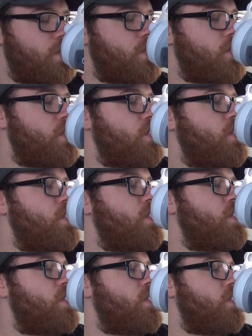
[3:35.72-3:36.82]

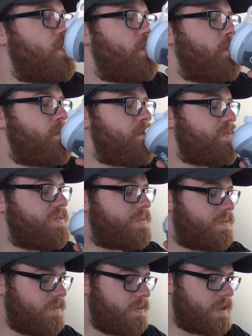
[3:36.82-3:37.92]

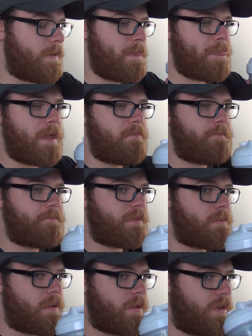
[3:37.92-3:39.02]

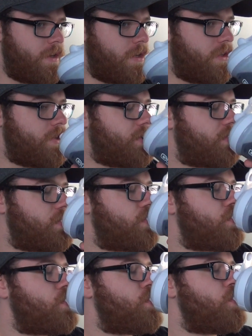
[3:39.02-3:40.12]

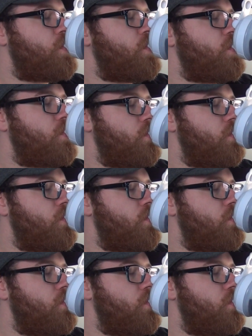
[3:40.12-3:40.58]
Nobody speaks.